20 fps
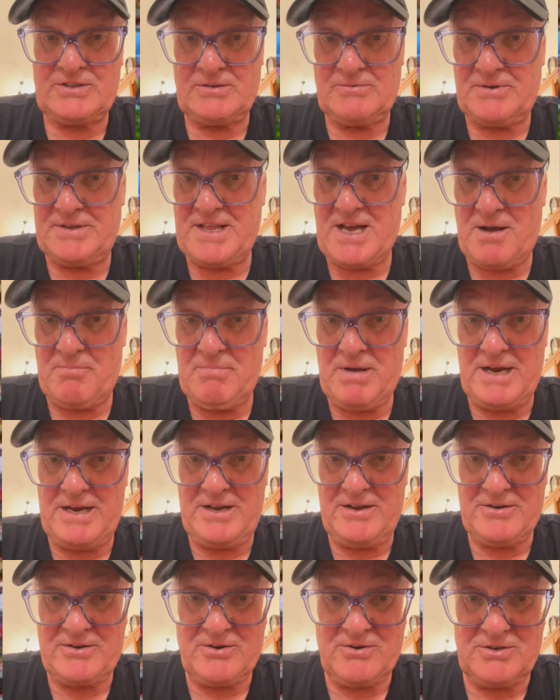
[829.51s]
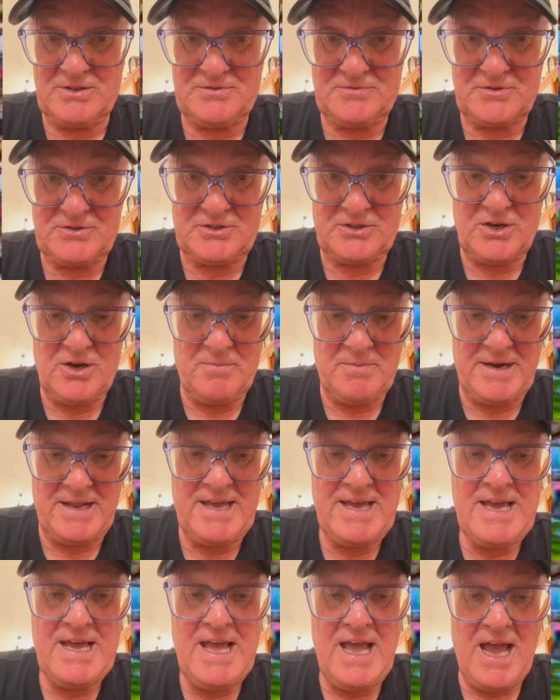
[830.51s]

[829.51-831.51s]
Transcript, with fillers: There were that many, of course, for Germany.